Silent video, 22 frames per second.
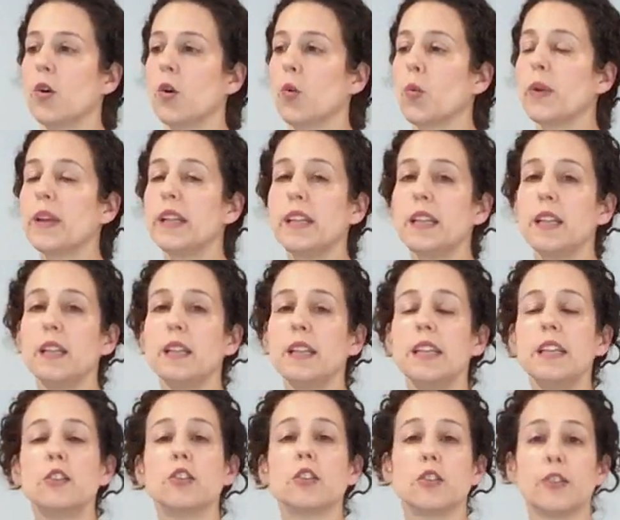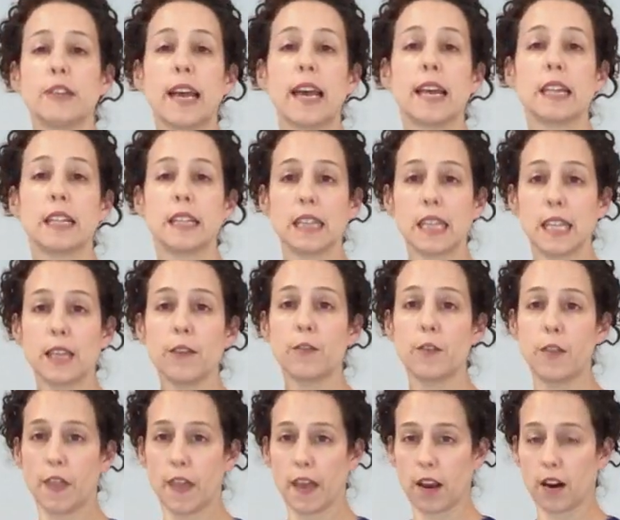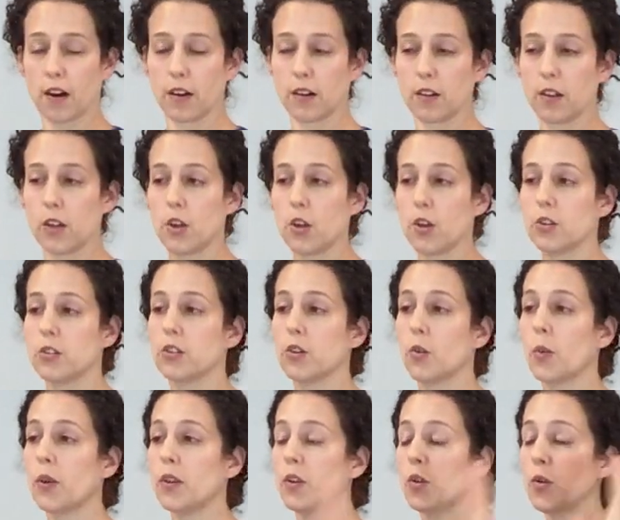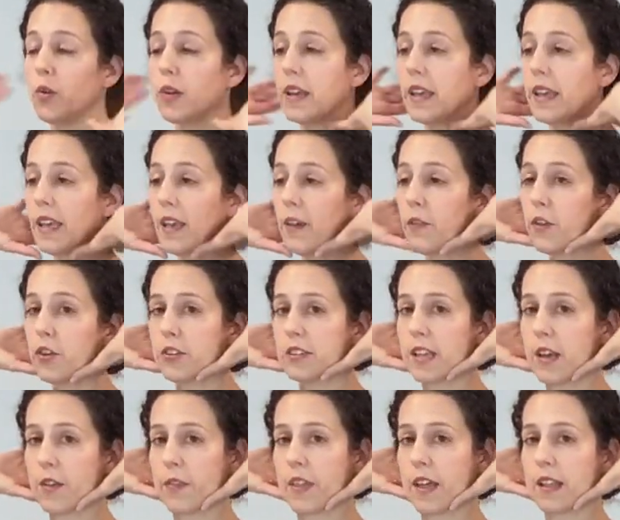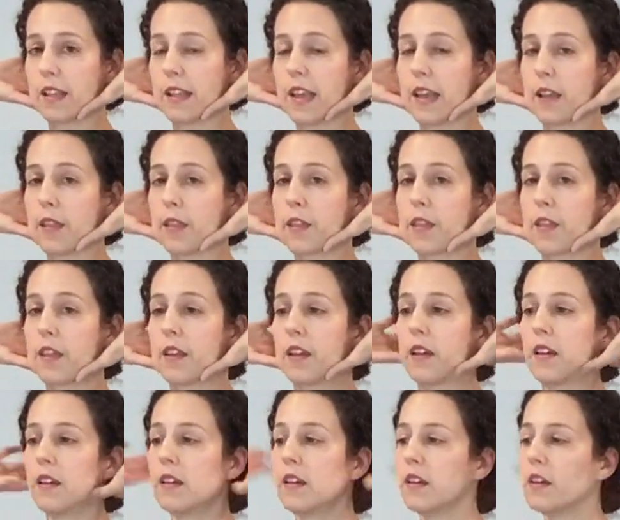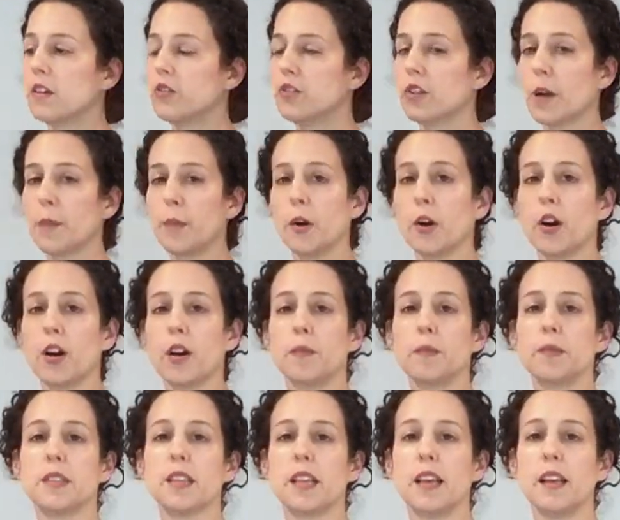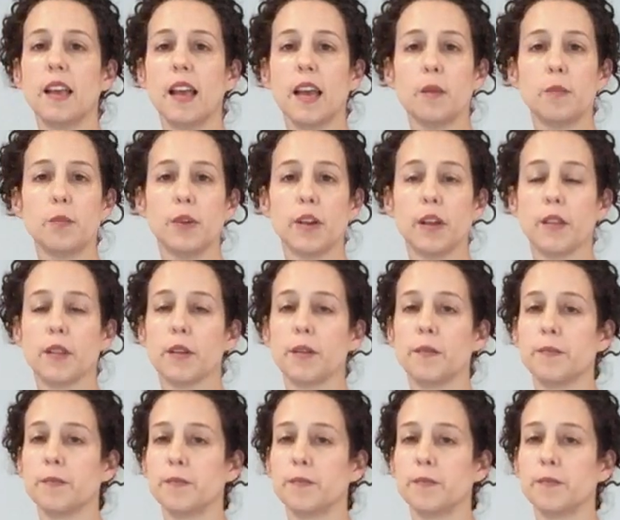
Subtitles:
We need to learn how to live there. So when you give yourself that length, drop your arms and breathe.